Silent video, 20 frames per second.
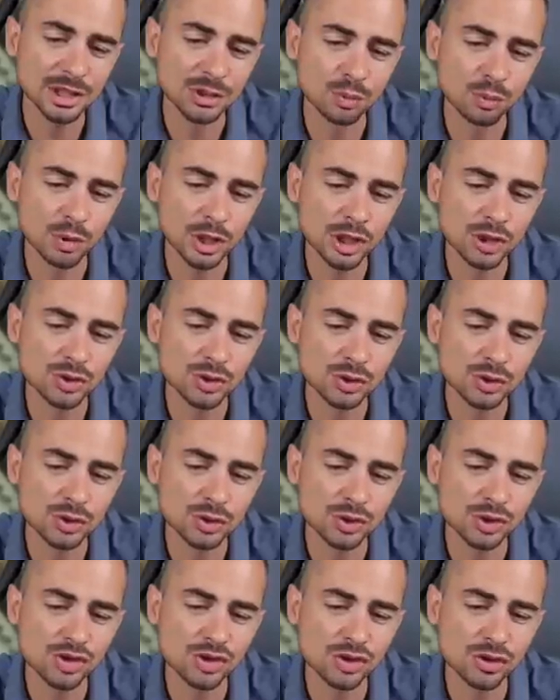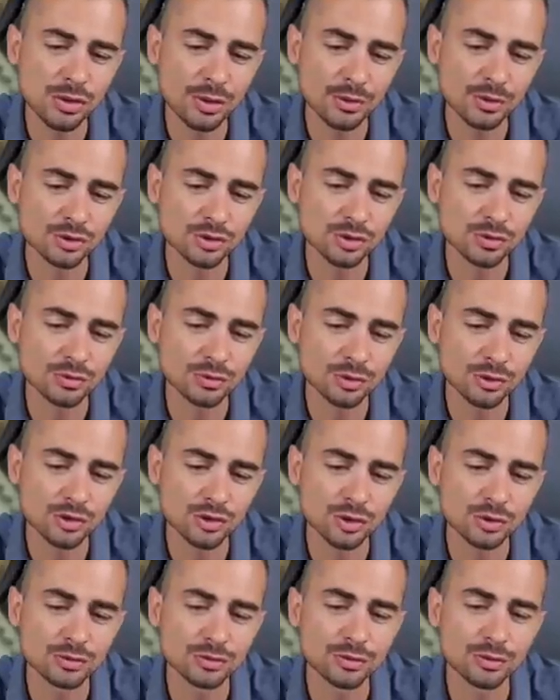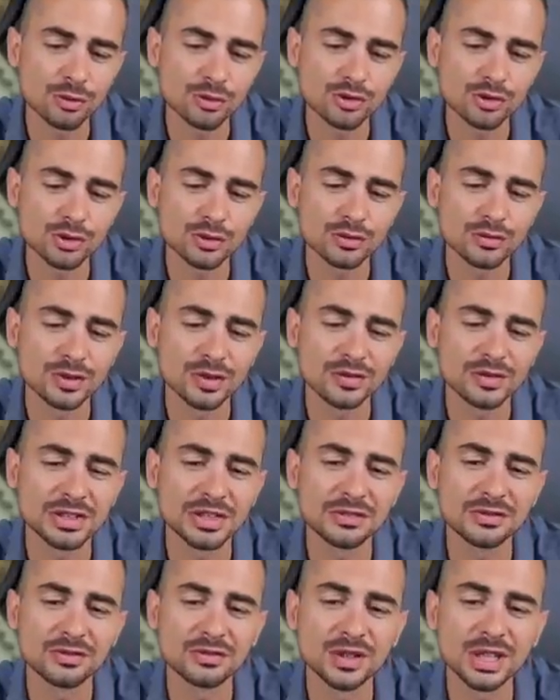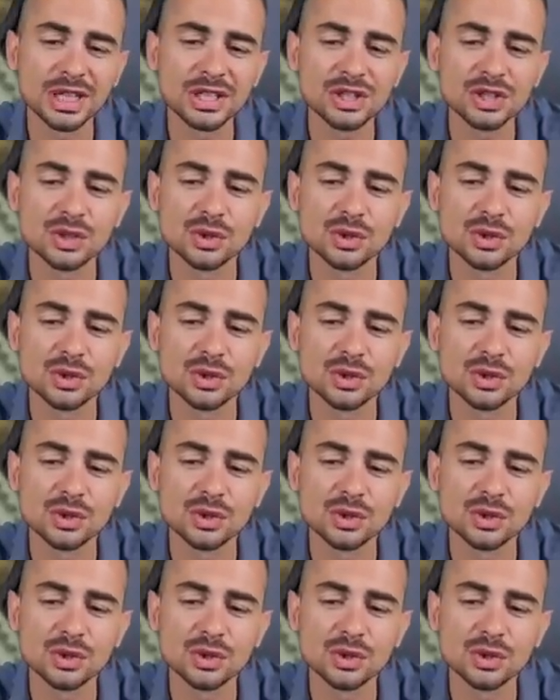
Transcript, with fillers: at 100, 200, 300, 400, 450 feet.